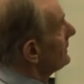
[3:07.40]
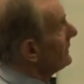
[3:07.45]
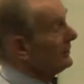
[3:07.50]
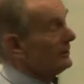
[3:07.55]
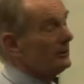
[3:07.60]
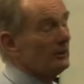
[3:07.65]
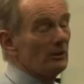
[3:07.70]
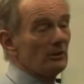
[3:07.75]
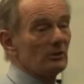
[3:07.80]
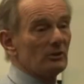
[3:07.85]

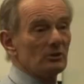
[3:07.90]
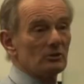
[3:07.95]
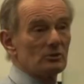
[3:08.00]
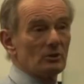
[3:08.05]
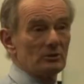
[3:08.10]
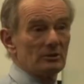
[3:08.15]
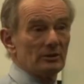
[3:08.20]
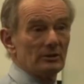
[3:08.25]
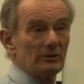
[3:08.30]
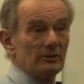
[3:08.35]
Duns
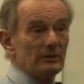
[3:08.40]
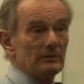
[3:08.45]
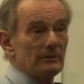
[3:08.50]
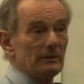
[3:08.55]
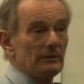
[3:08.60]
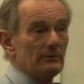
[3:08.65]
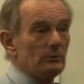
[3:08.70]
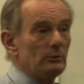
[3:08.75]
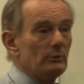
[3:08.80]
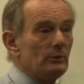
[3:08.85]
Scotus. If
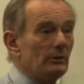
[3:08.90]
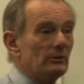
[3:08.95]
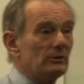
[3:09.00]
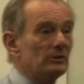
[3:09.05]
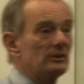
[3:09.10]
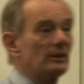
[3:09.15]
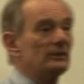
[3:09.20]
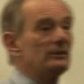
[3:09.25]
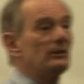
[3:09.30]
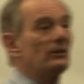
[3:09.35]
any of you have
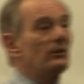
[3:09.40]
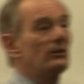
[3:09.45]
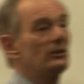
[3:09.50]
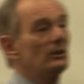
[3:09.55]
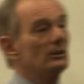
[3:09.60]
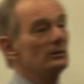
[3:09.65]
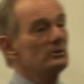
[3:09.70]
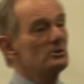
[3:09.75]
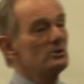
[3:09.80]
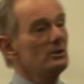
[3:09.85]
studied
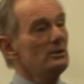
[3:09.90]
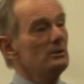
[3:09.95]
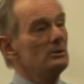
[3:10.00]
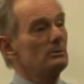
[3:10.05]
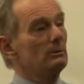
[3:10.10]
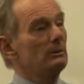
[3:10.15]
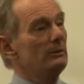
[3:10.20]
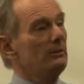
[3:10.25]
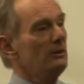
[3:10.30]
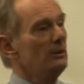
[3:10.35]
theology,
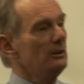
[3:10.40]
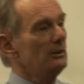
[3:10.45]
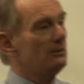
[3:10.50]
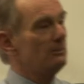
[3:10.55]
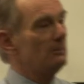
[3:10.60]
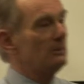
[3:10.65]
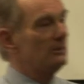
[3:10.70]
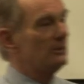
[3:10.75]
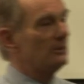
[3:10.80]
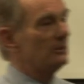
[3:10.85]
you will have heard
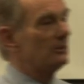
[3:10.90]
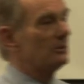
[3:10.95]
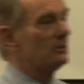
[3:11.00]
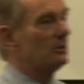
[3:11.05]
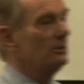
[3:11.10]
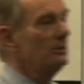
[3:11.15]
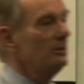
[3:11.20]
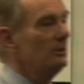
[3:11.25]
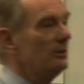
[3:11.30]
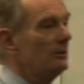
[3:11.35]
of Mr.
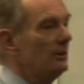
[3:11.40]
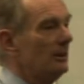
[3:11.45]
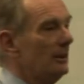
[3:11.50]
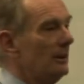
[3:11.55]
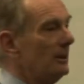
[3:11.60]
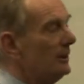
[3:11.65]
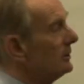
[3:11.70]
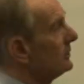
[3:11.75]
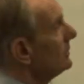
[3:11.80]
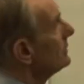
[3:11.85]
Scotus,
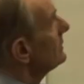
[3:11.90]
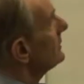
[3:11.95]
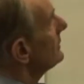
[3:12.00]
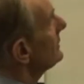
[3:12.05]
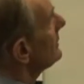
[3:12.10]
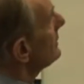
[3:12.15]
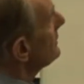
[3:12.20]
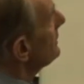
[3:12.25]
Dr.